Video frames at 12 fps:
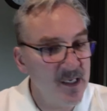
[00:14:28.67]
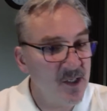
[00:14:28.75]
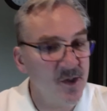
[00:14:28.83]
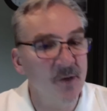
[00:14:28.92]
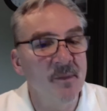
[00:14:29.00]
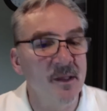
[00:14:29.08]

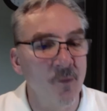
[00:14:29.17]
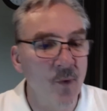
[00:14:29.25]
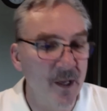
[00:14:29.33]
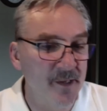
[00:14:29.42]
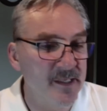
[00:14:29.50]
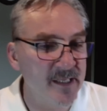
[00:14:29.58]
showed me the
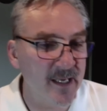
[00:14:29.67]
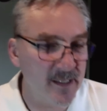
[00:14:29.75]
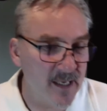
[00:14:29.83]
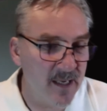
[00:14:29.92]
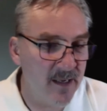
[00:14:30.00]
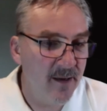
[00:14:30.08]
welding
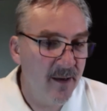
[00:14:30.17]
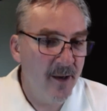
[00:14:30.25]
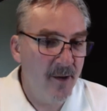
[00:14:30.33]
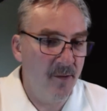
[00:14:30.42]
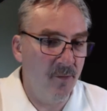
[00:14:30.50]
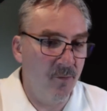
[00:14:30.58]
technique
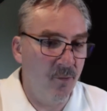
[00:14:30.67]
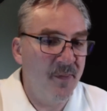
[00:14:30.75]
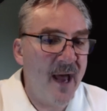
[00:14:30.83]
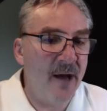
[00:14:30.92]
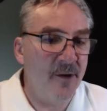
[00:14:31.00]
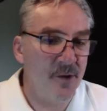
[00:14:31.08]

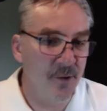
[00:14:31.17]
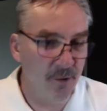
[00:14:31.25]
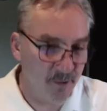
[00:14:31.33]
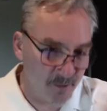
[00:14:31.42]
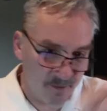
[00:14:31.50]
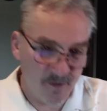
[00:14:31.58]
without
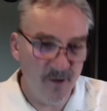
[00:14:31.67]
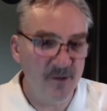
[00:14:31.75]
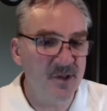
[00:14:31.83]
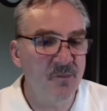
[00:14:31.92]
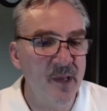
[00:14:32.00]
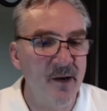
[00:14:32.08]
your
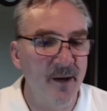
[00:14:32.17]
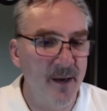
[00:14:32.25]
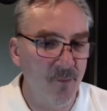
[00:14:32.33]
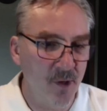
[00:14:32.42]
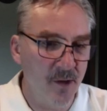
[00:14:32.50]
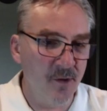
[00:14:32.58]
spin on
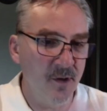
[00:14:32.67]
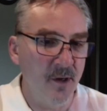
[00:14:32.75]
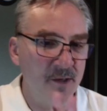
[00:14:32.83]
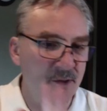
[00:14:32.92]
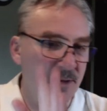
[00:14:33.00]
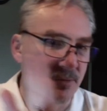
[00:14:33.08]
it, where you can
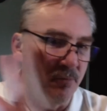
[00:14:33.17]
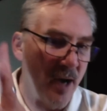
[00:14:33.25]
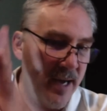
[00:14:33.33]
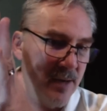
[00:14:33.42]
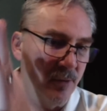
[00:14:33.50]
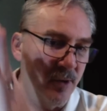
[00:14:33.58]
also do
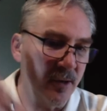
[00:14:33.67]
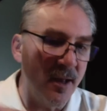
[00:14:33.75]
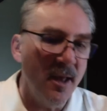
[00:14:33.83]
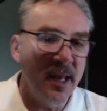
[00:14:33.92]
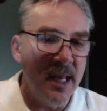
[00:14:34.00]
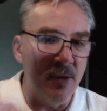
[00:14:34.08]
body work.
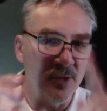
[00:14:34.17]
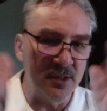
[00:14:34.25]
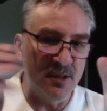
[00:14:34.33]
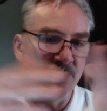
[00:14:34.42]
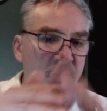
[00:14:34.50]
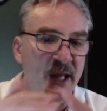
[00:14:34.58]
He was
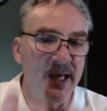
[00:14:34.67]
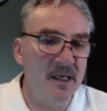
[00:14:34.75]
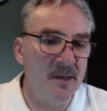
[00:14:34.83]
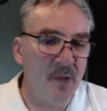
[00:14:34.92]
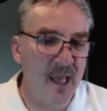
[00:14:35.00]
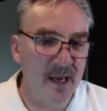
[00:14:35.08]
just
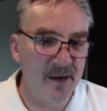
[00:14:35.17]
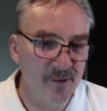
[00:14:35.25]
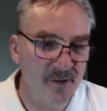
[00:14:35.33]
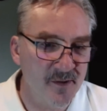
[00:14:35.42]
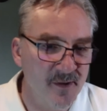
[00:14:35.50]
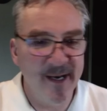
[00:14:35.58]
blending
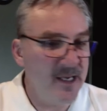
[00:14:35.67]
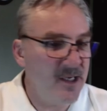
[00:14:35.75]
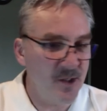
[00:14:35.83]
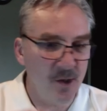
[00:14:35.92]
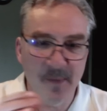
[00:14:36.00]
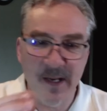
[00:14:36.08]
panels. And he
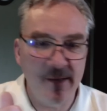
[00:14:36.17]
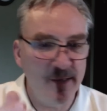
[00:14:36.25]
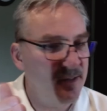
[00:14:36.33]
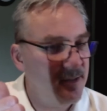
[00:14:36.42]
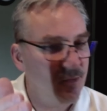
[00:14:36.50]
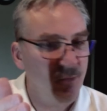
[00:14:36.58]
showed me,
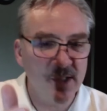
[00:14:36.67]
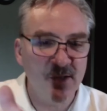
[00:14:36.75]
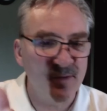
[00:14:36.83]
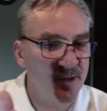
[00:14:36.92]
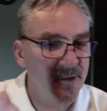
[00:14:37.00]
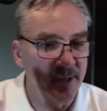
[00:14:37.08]
this is what
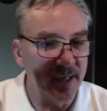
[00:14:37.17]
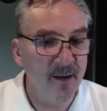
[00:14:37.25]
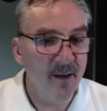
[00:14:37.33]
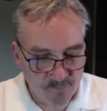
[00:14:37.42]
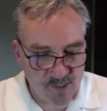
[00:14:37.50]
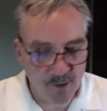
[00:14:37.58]
you do. And
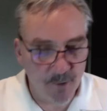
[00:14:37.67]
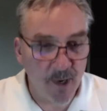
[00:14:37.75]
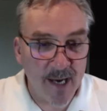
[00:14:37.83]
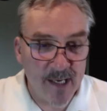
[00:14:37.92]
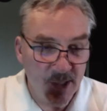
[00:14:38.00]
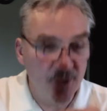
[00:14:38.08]
so
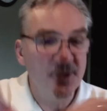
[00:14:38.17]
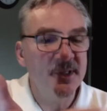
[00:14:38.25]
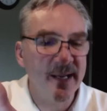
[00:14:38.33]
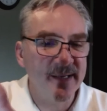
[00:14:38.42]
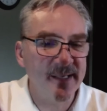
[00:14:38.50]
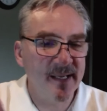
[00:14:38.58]
I used
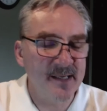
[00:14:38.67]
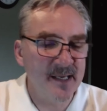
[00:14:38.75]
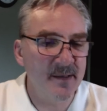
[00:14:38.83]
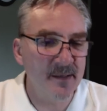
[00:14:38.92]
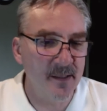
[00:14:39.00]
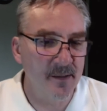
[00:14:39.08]
that
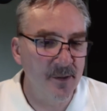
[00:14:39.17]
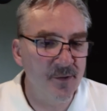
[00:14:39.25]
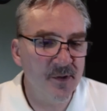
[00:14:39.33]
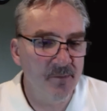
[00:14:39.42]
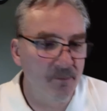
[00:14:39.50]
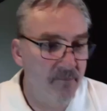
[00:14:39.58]
technique to do
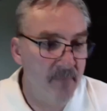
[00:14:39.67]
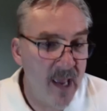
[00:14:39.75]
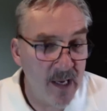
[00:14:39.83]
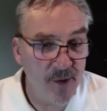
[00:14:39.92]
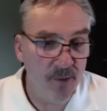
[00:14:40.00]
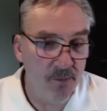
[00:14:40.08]
some
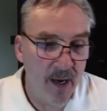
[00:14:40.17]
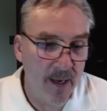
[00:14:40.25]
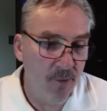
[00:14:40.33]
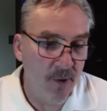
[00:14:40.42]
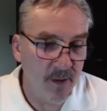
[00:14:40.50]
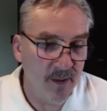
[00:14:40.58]
major body
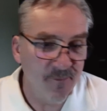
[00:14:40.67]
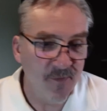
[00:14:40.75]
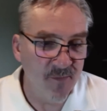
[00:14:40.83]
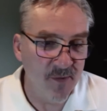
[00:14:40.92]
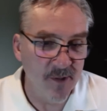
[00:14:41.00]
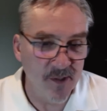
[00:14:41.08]
work on a
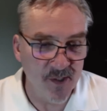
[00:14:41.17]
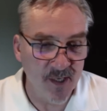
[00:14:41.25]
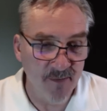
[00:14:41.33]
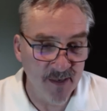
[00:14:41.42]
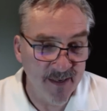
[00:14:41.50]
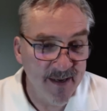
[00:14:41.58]
51
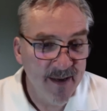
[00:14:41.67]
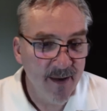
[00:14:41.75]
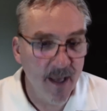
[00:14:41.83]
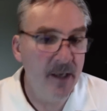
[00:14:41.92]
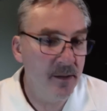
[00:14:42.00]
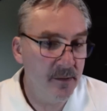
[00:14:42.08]
Chevy.
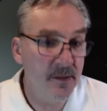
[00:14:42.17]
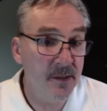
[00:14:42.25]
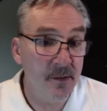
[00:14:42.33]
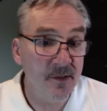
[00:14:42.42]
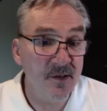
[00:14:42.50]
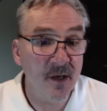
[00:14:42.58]
And it
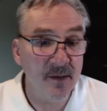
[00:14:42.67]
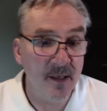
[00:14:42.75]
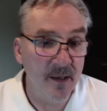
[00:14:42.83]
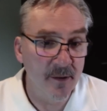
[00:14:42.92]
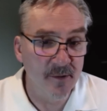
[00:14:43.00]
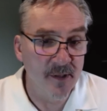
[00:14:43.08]
still stuck
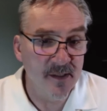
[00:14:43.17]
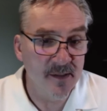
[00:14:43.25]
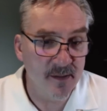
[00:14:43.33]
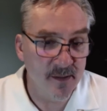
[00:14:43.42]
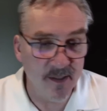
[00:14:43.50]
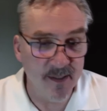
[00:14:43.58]
together
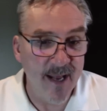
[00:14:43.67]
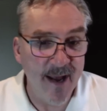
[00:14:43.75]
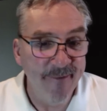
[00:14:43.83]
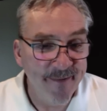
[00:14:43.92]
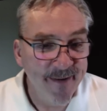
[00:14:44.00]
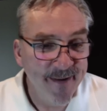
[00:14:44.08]
to
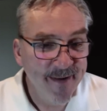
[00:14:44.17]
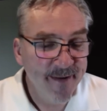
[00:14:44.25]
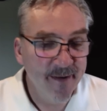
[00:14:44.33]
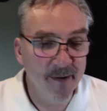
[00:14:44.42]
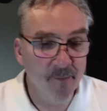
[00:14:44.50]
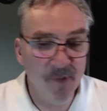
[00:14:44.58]
now.
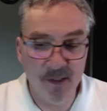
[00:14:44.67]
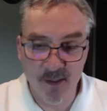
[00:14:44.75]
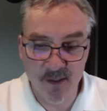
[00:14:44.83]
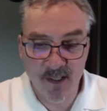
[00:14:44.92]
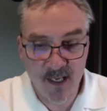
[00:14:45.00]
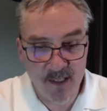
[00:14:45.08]
But
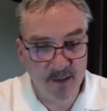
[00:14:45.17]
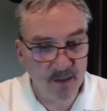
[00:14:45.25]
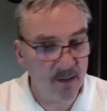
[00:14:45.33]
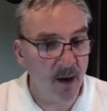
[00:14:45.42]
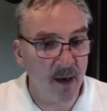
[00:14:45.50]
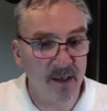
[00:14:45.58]
just getting to
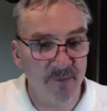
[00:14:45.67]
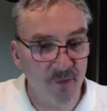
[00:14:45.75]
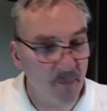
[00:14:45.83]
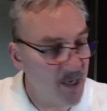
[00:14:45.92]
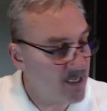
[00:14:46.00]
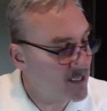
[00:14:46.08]
talk to
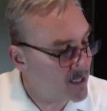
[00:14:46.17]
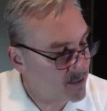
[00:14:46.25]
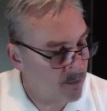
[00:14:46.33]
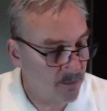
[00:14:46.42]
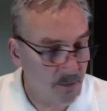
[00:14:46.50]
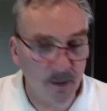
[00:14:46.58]
everybody, getting
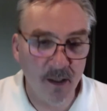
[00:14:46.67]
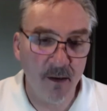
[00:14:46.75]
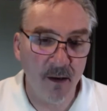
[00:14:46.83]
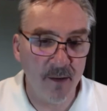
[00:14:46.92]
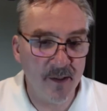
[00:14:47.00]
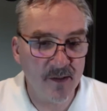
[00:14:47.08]
to look at
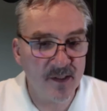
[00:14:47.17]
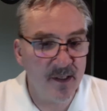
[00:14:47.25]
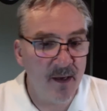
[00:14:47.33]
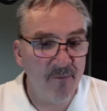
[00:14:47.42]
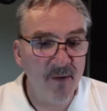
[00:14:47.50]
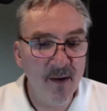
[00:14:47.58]
all this
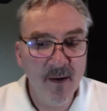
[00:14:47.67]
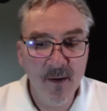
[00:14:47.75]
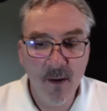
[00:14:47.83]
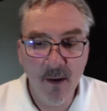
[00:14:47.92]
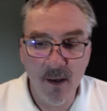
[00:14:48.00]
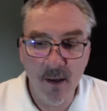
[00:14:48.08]
stuff.
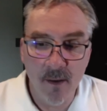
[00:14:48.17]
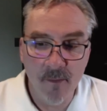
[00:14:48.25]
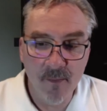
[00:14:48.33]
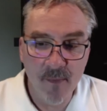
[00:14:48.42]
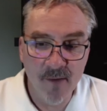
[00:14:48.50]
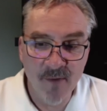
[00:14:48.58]

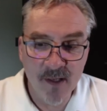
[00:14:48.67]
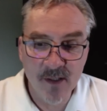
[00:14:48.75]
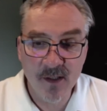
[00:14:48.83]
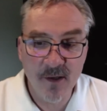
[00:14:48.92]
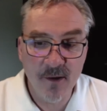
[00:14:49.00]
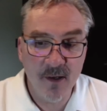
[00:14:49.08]

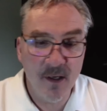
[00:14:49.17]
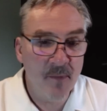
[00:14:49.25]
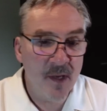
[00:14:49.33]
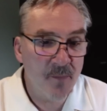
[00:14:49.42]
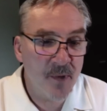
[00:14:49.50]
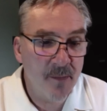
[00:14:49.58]
Eventually you're going to
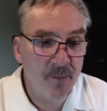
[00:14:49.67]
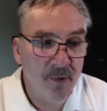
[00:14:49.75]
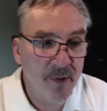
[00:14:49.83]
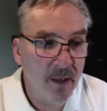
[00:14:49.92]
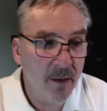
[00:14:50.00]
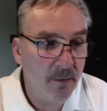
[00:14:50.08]
meet people
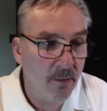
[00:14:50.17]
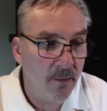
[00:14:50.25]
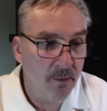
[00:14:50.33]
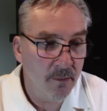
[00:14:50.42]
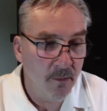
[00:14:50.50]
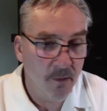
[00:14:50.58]
that
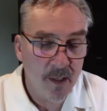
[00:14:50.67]
are